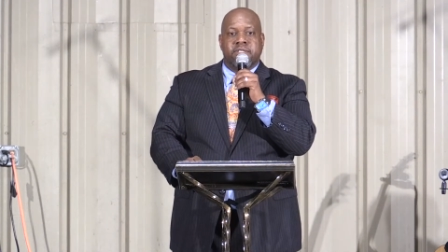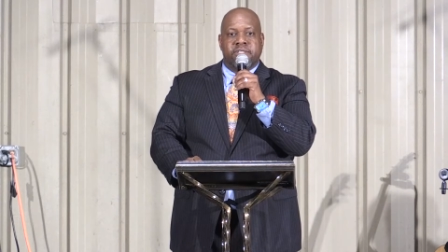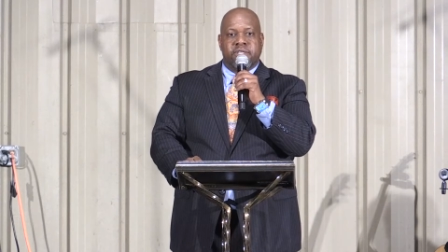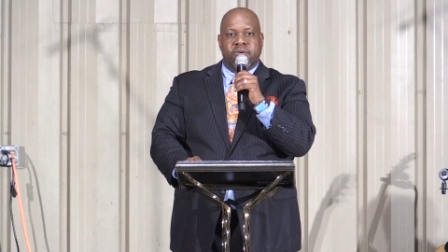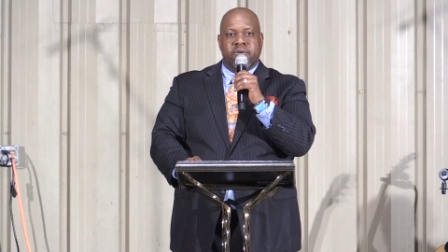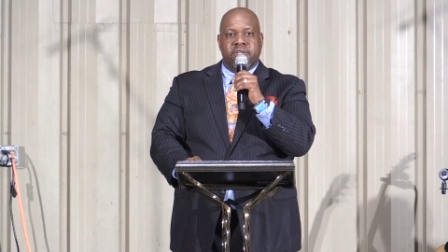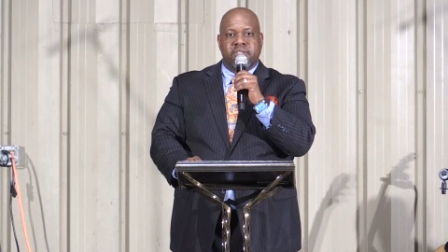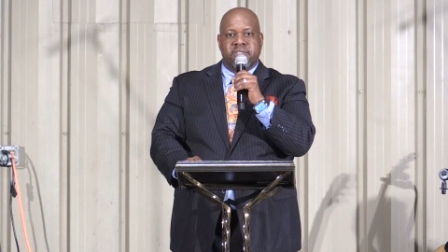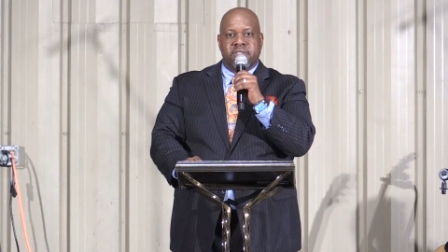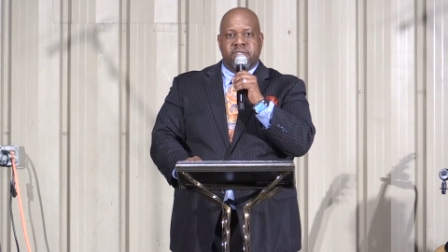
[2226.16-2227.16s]
Show
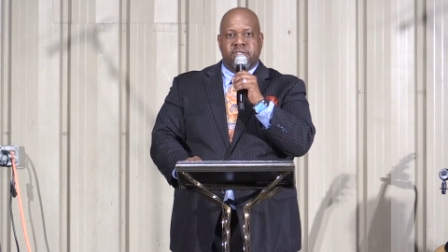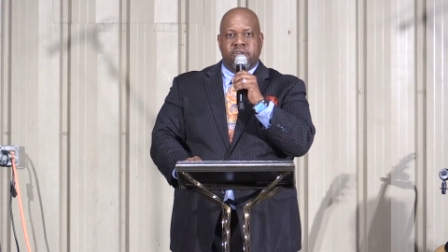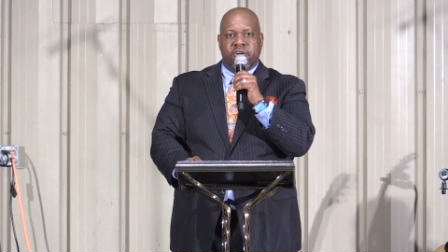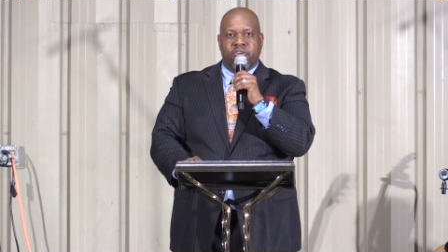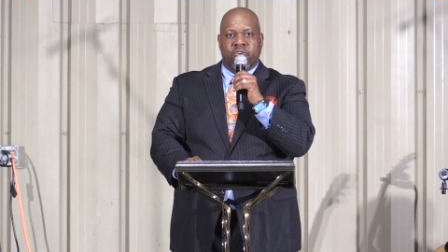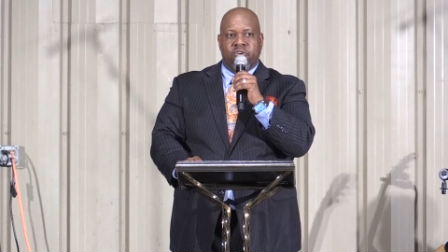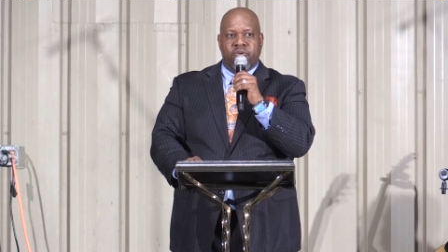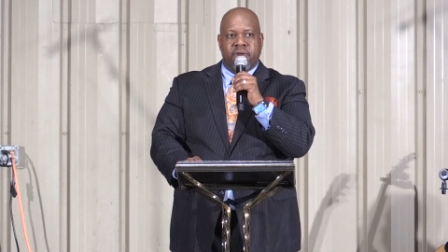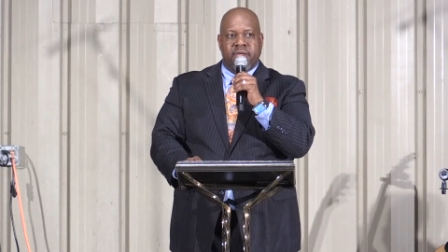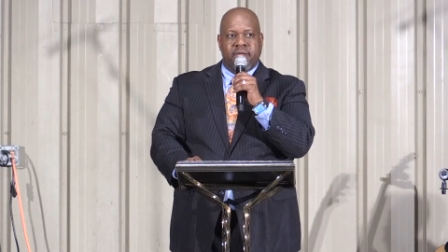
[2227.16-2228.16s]
us your
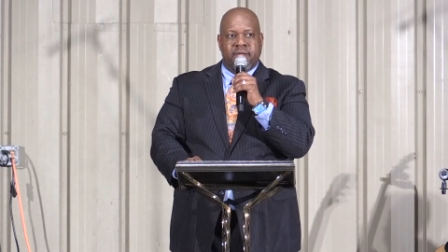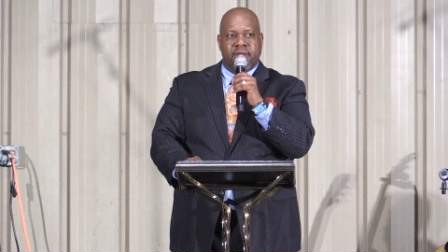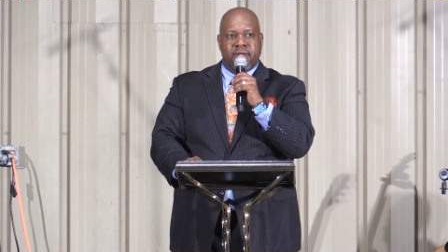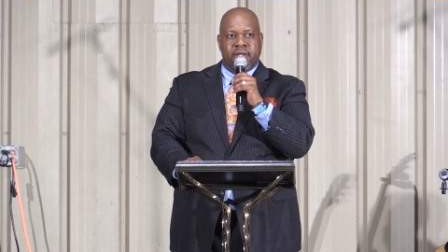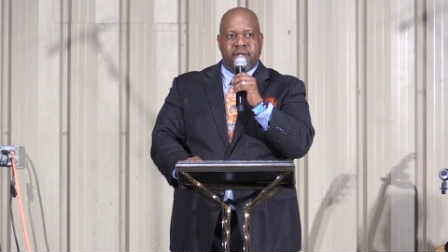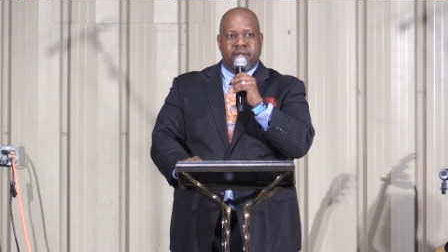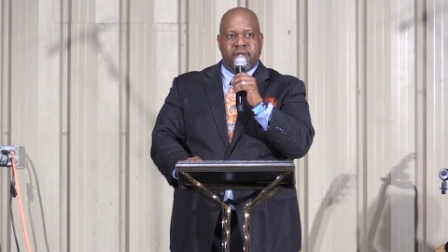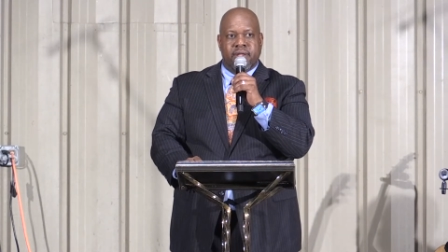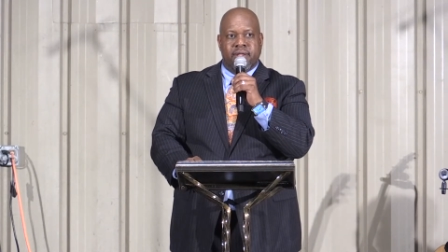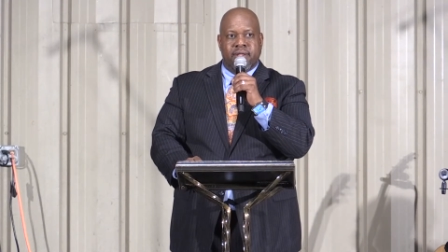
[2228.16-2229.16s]
glory
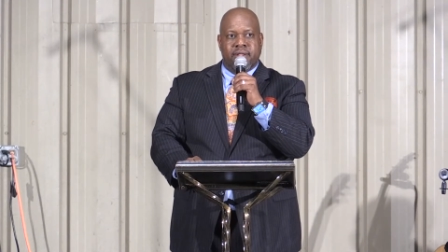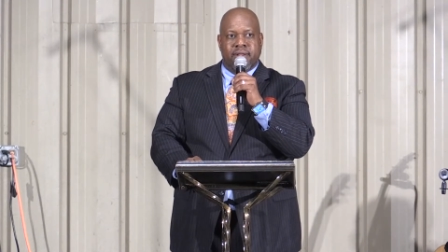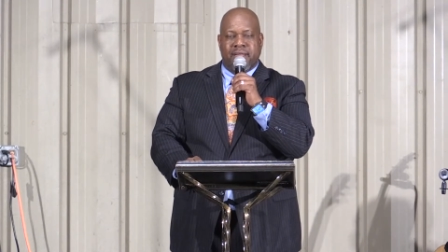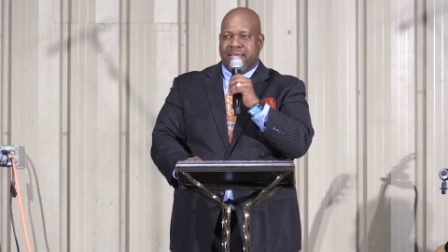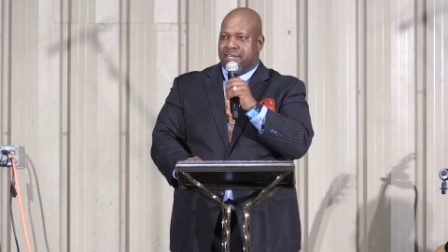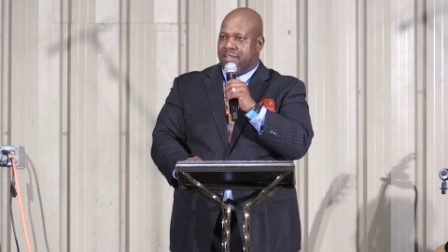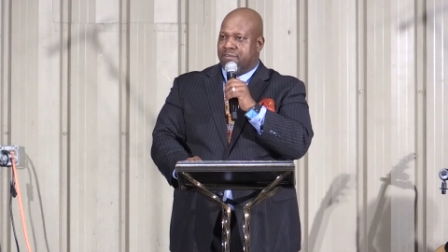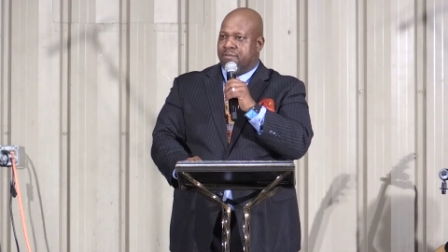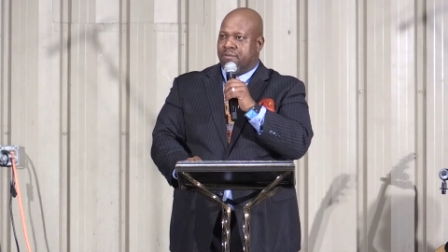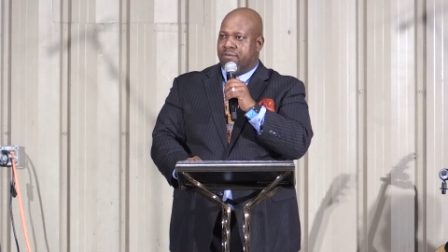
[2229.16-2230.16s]
like
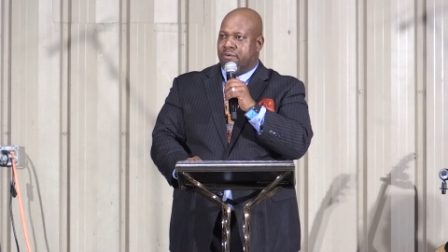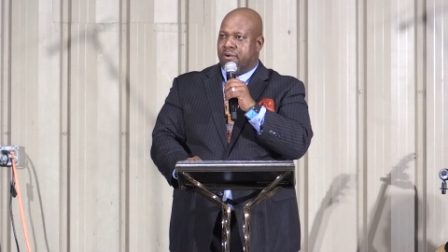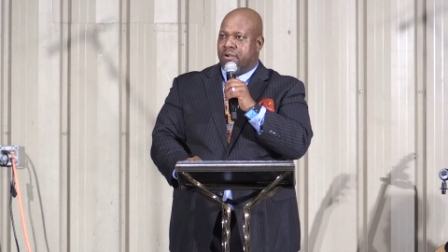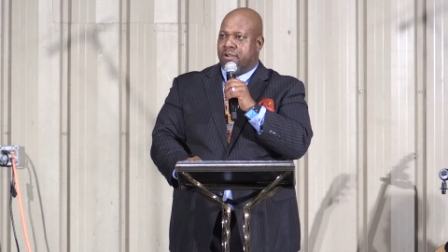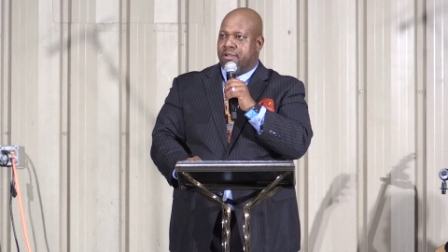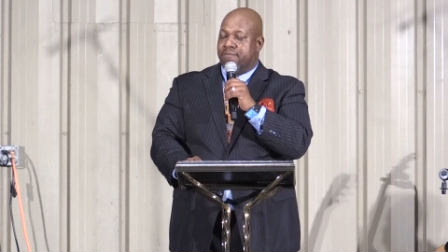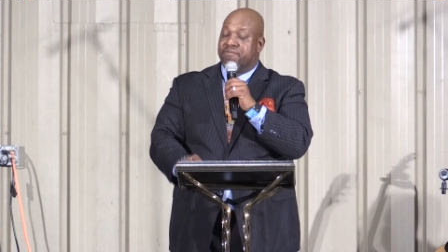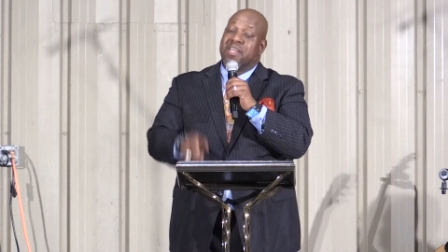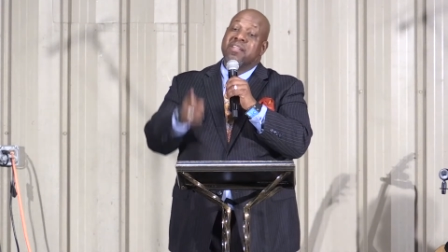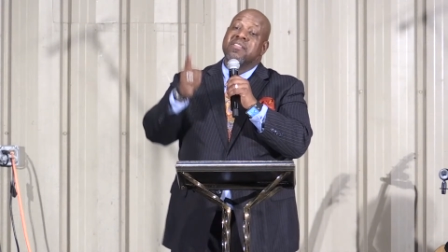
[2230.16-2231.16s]
never before.
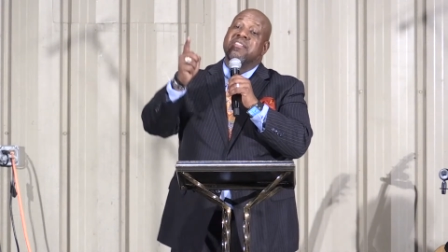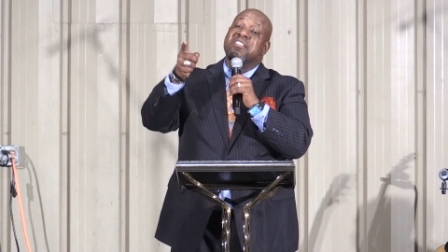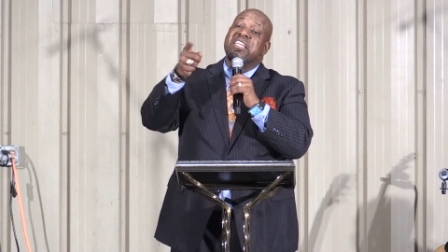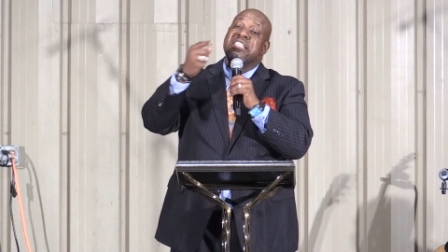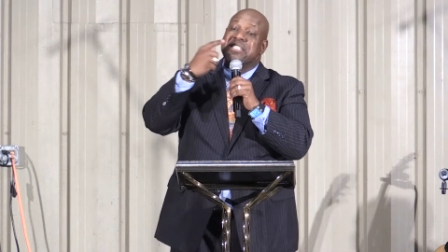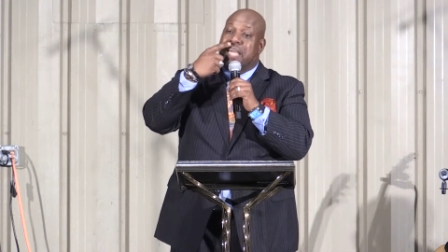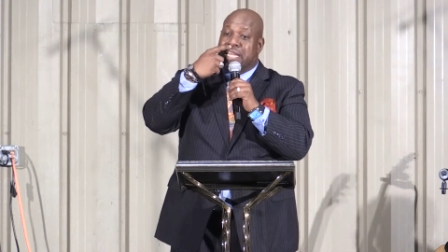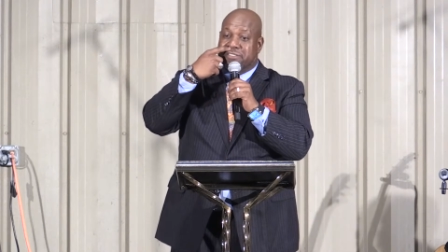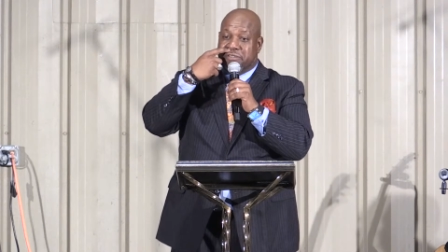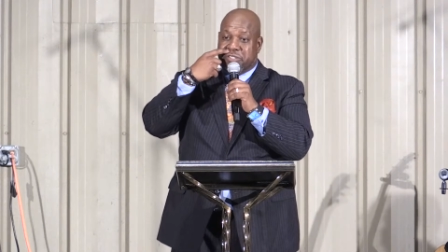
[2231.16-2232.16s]
The T
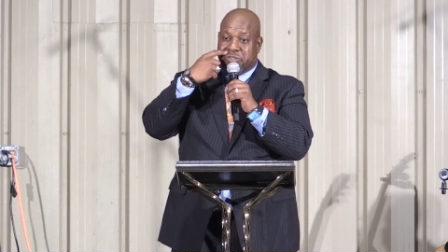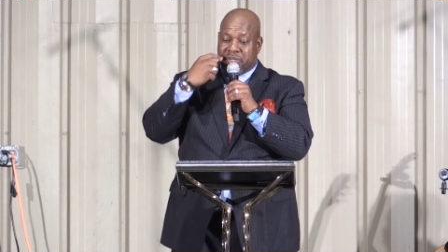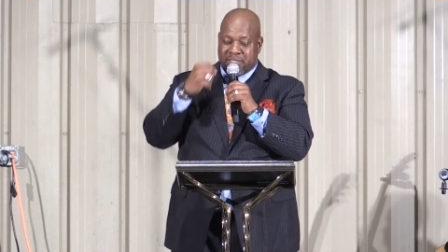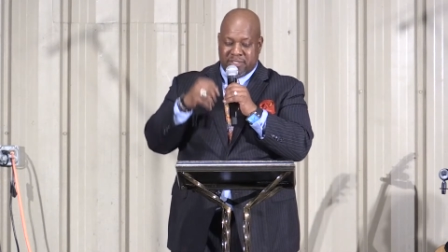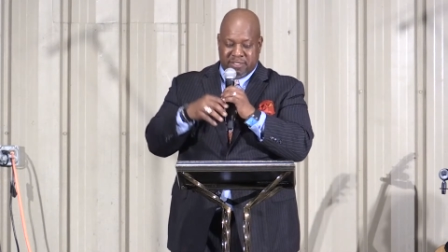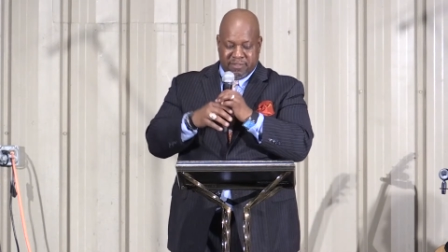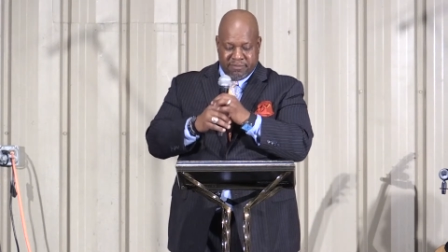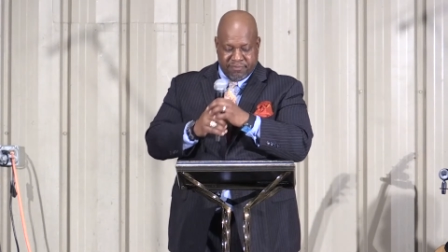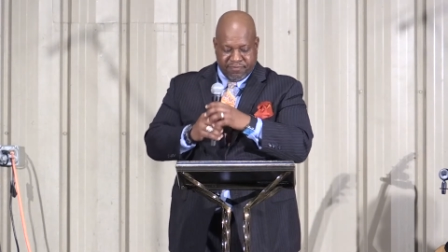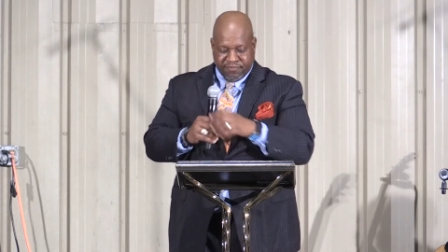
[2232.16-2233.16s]
stands for trust.